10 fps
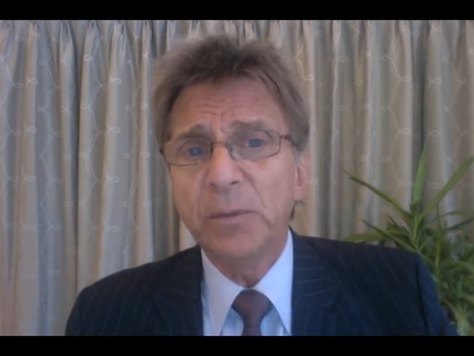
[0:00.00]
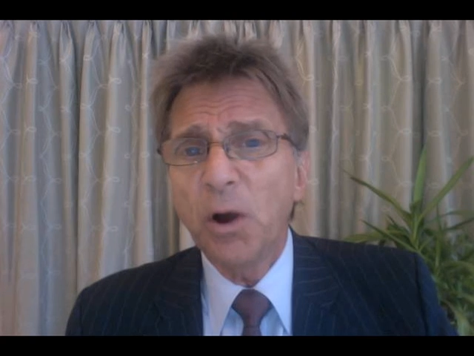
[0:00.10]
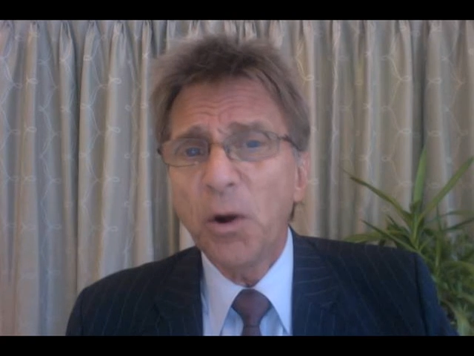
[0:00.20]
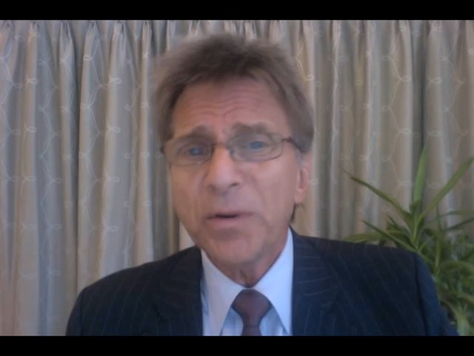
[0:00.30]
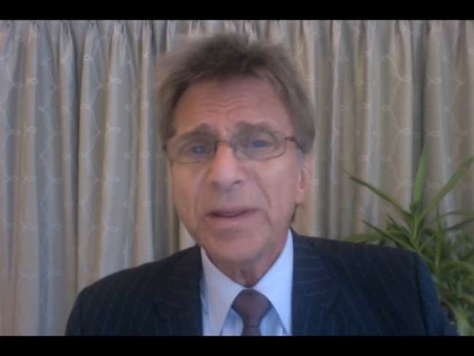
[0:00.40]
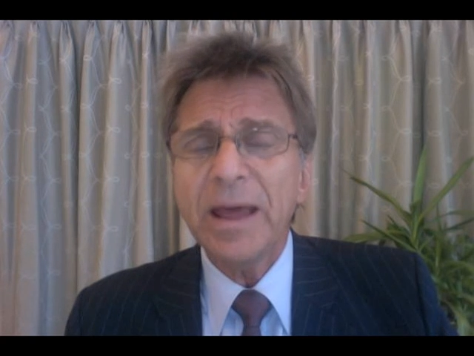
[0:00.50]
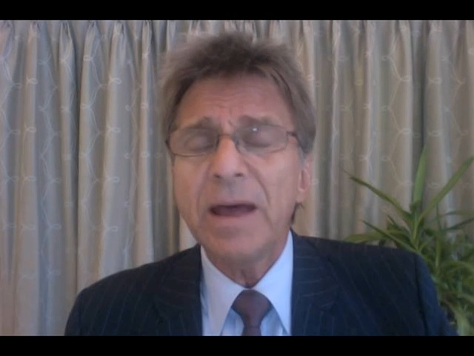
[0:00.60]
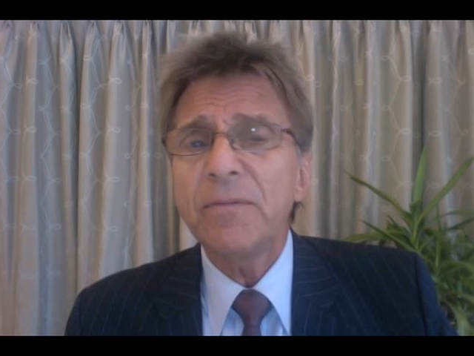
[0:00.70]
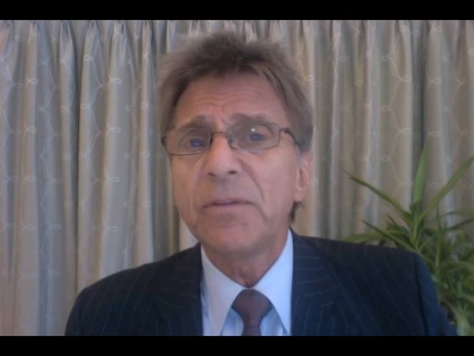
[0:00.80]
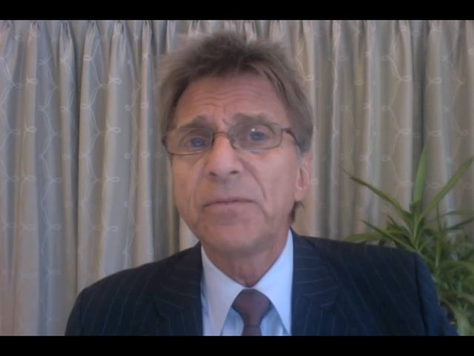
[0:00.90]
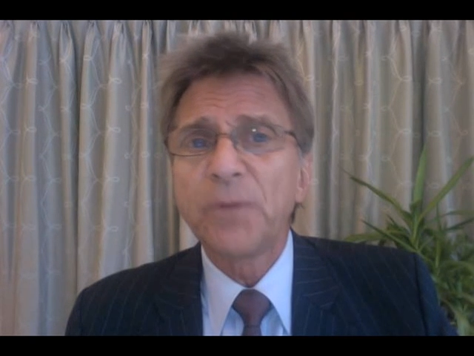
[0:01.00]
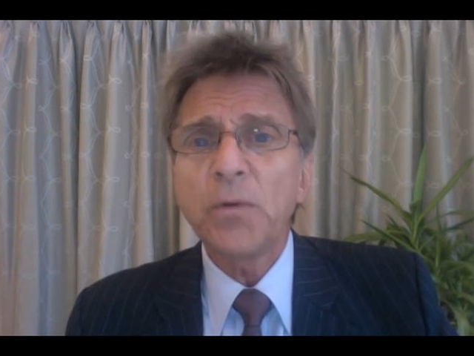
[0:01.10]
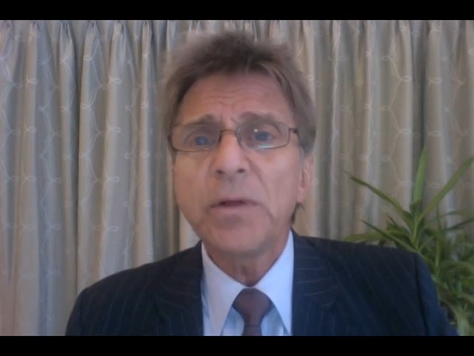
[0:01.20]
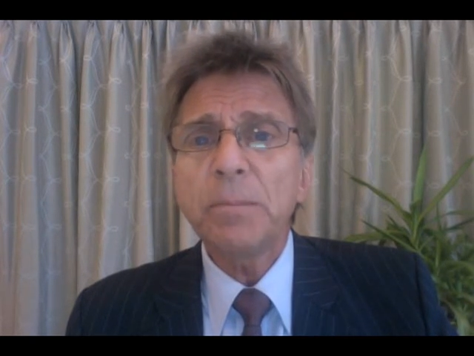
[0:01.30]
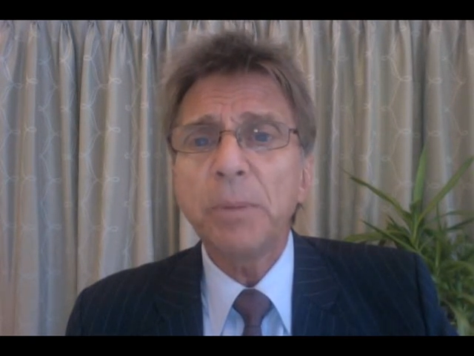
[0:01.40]
We already have the
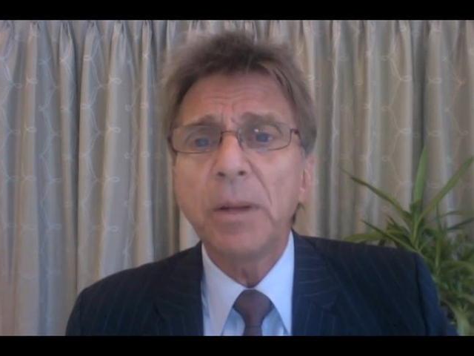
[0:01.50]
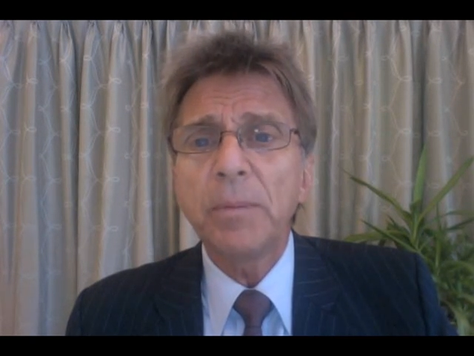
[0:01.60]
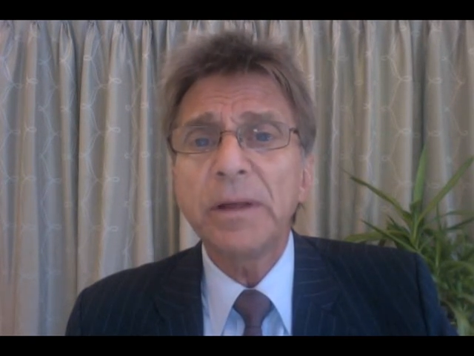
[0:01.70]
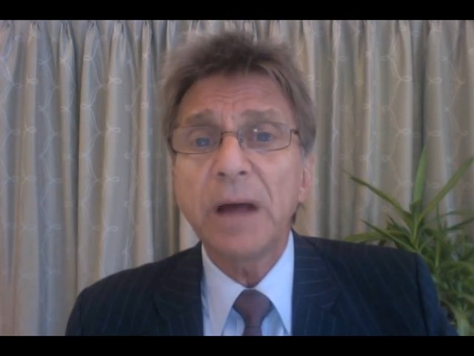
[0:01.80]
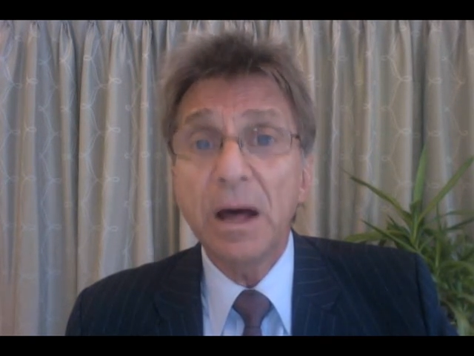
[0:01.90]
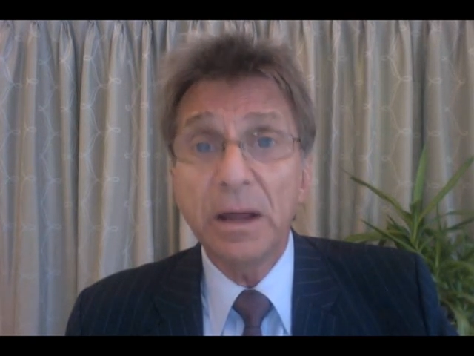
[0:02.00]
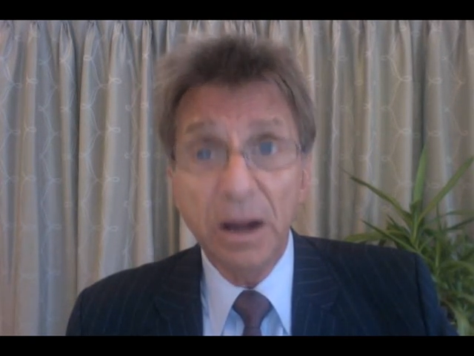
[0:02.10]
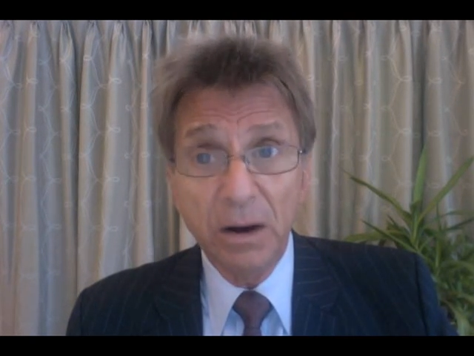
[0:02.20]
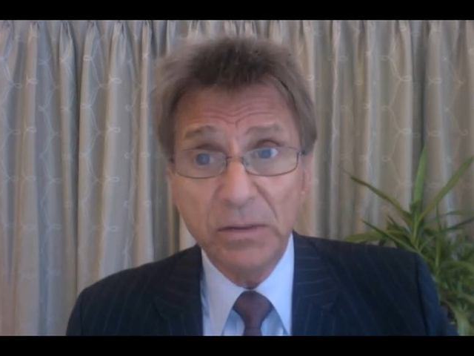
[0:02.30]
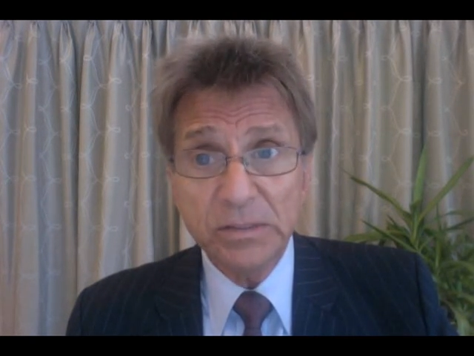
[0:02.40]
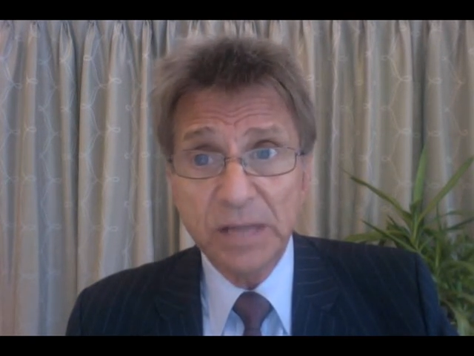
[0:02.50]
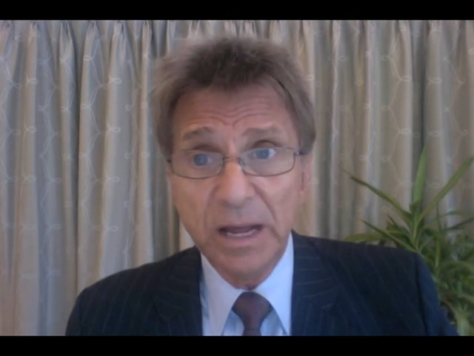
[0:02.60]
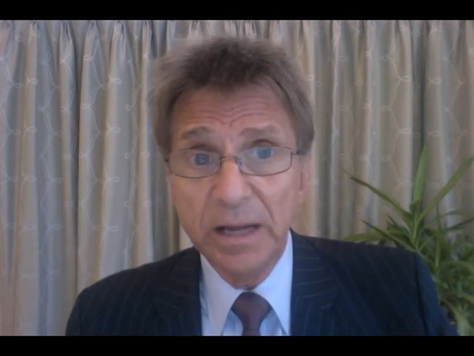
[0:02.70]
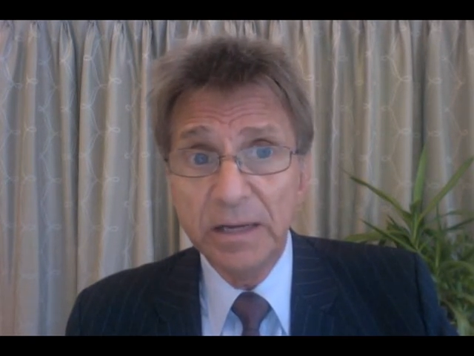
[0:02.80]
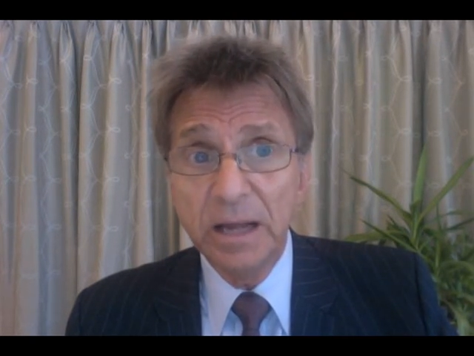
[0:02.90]
voting public on our
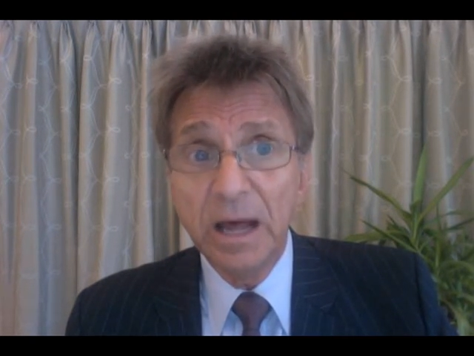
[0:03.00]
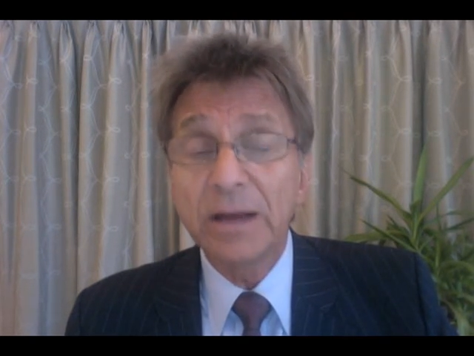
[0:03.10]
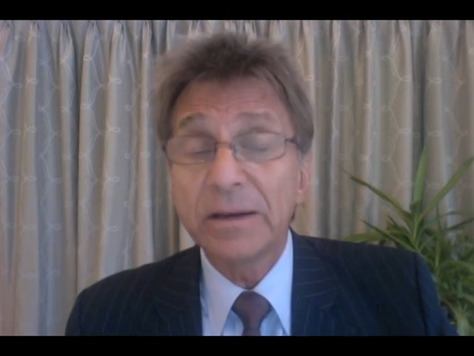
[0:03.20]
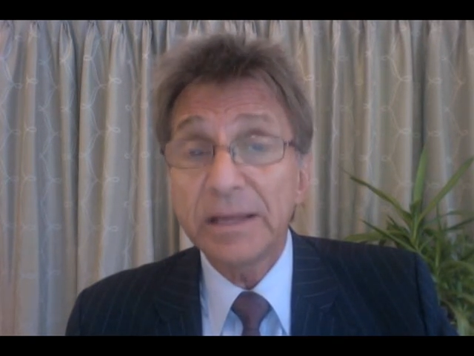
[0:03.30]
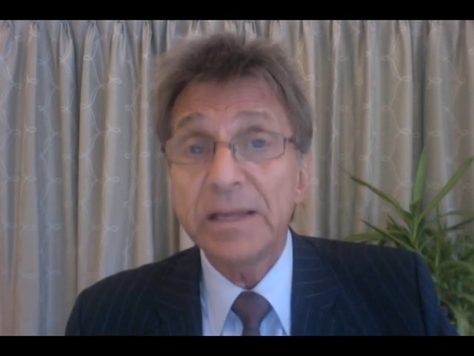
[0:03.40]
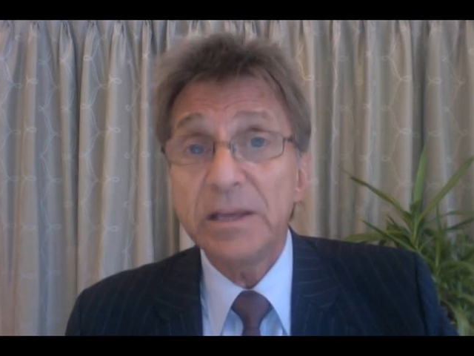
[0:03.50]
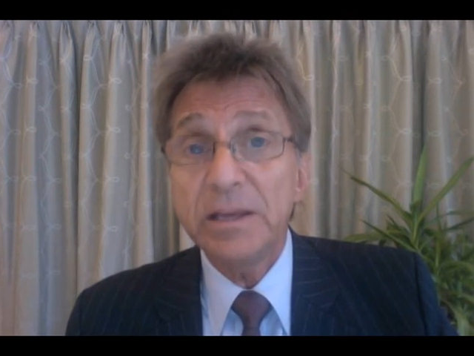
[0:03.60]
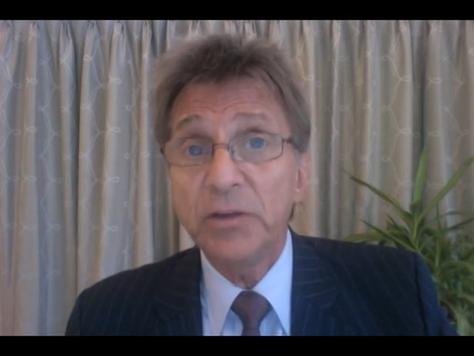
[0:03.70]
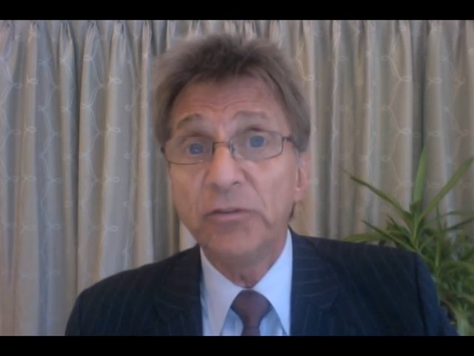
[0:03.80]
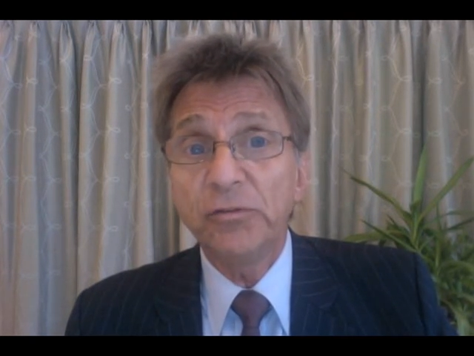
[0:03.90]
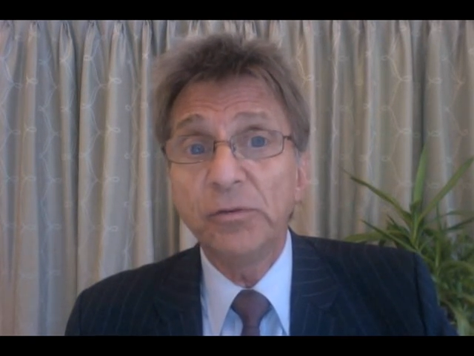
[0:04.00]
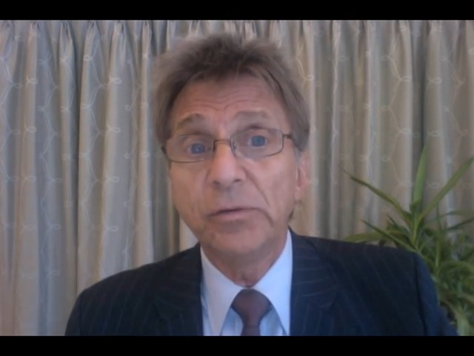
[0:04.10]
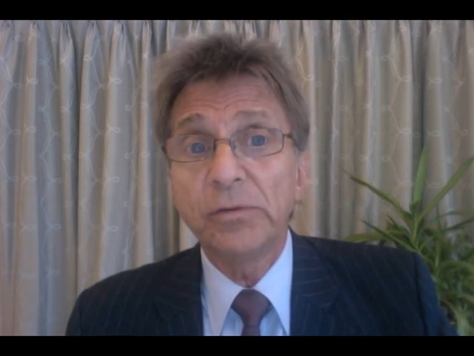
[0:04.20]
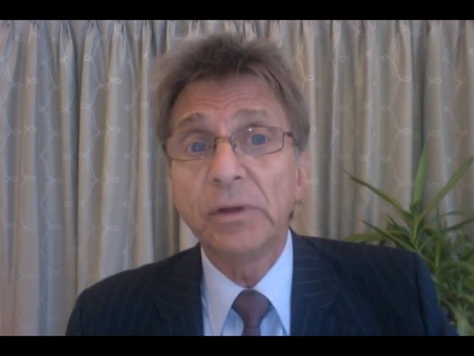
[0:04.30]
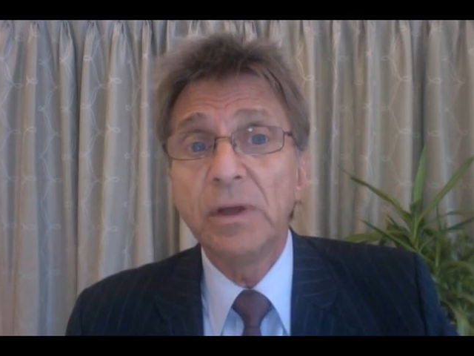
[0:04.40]
side on key
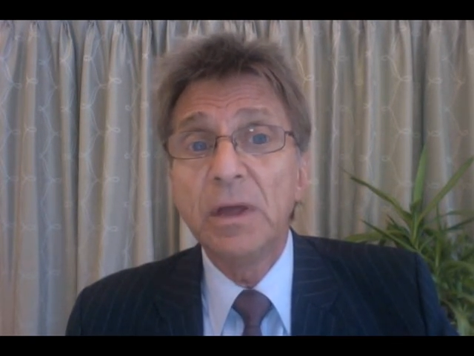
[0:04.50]
issues.